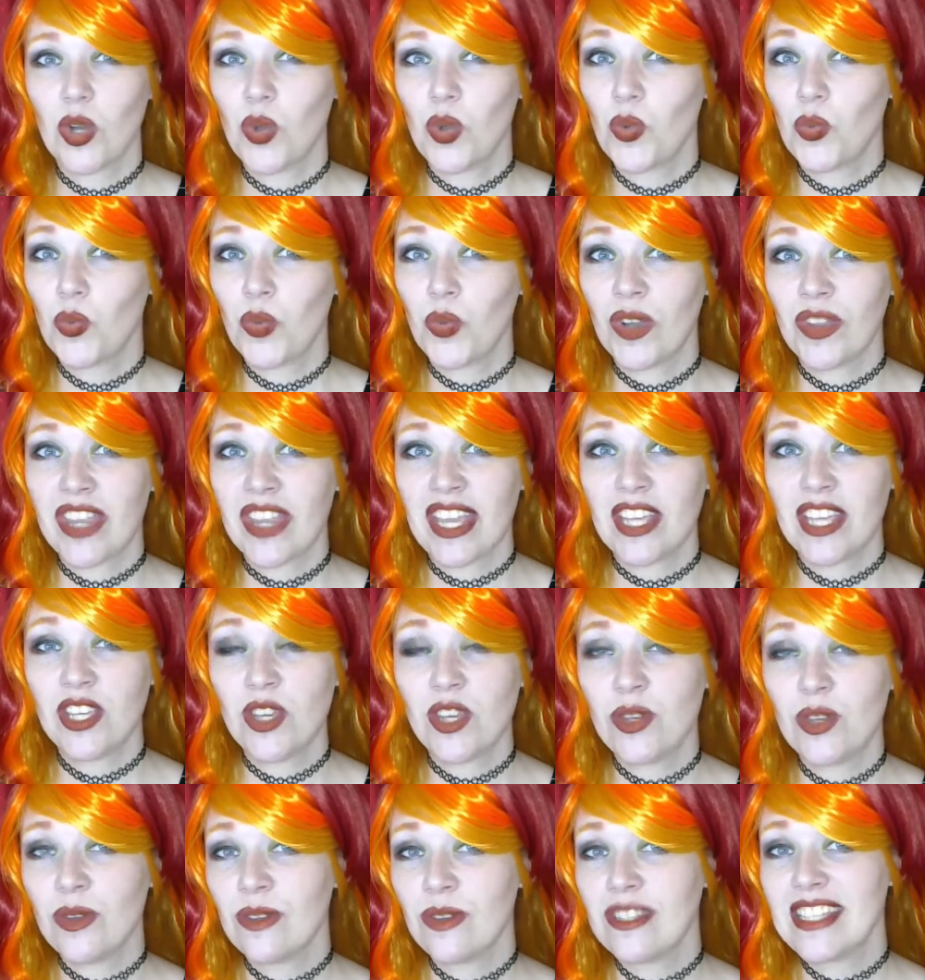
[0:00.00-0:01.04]
Will they
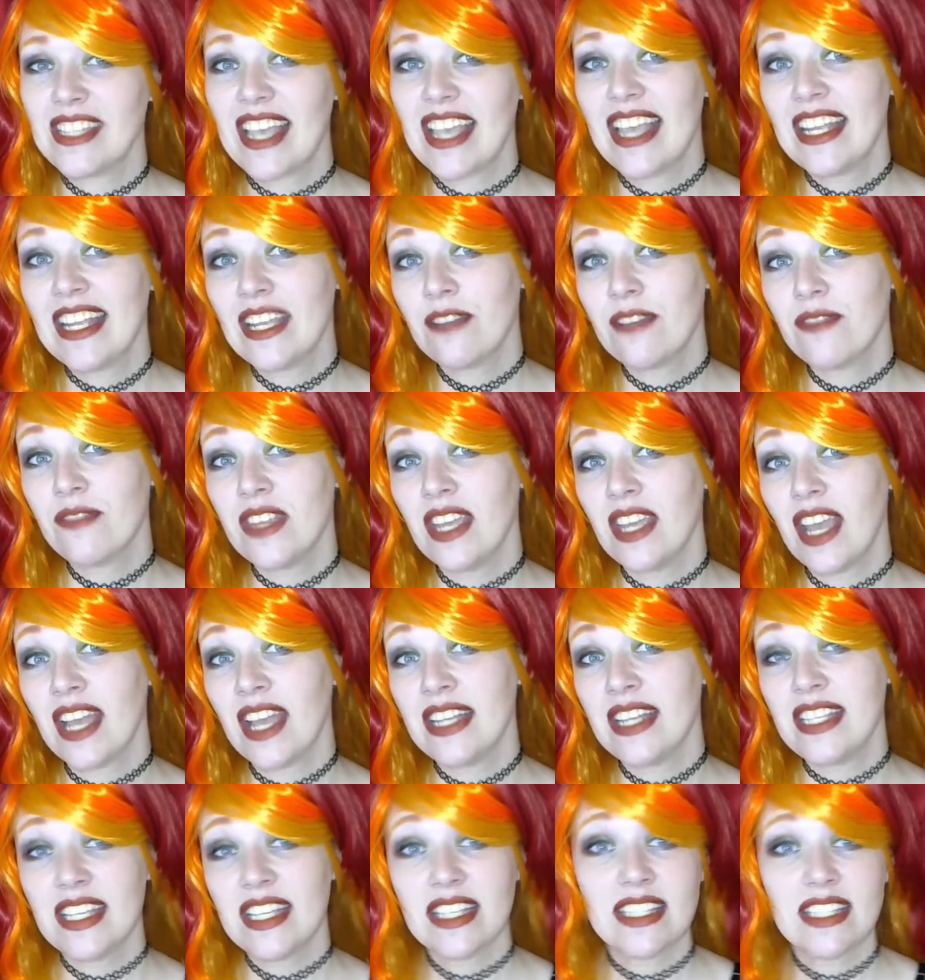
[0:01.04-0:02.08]
use any of the
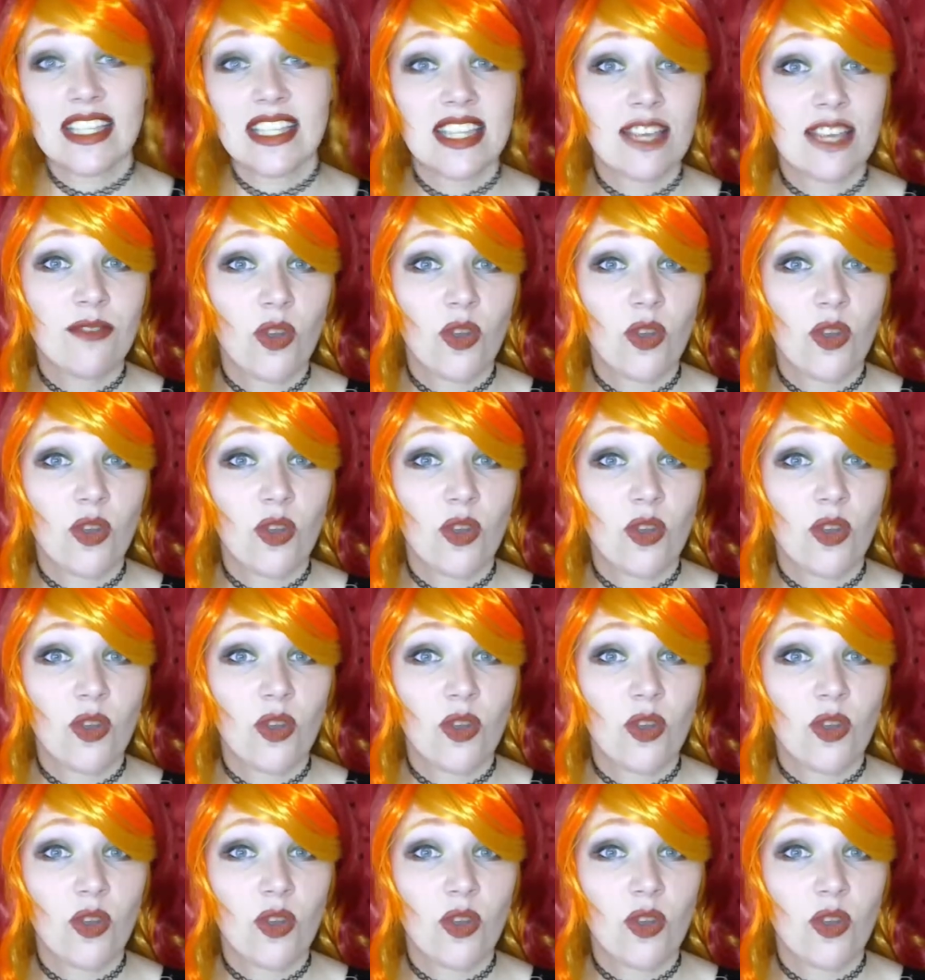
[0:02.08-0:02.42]
ideas that they've